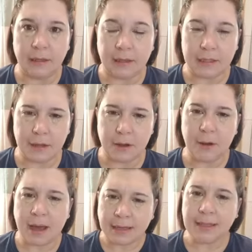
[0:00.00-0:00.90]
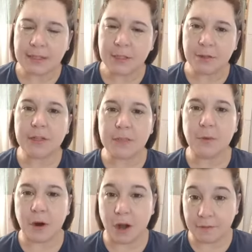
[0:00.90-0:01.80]
So I need to do this
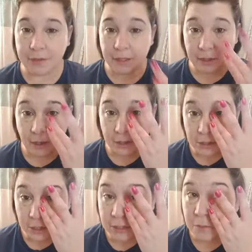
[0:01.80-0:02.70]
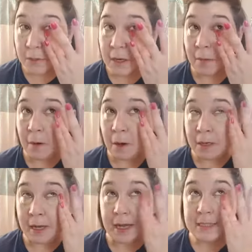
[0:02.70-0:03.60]
more often, not just when I'm
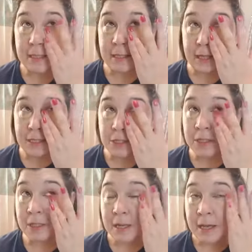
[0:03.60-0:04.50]
on isolation.